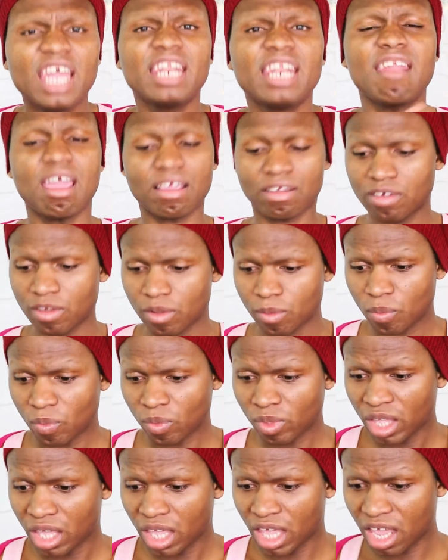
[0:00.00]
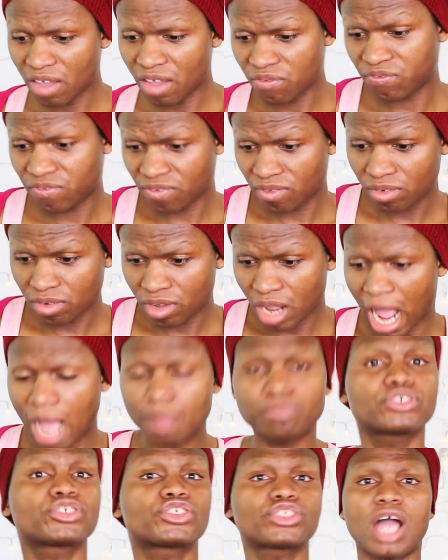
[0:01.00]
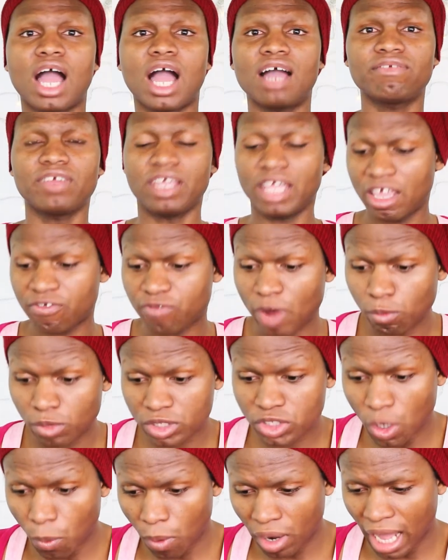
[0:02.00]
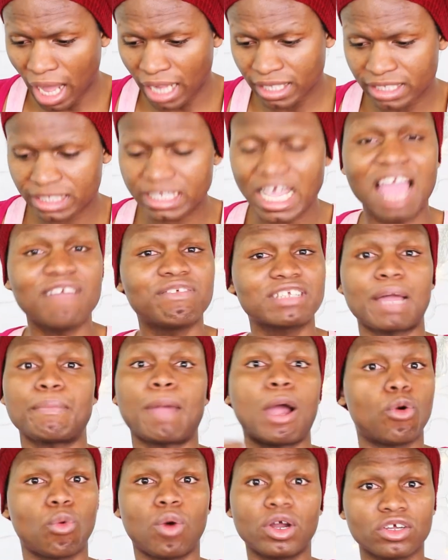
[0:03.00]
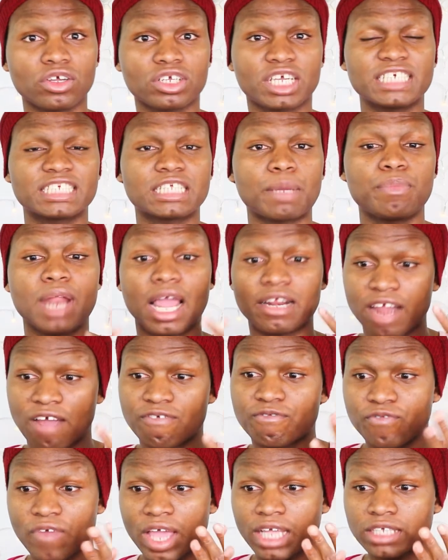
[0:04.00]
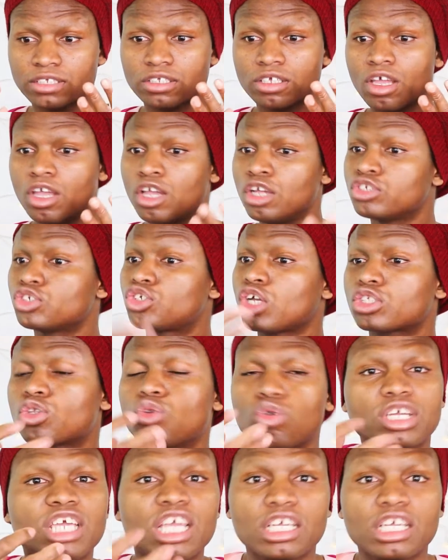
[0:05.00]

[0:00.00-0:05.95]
Like, if I'm sorry, if I'm someone like this, every time I want to kiss them, like, their face just look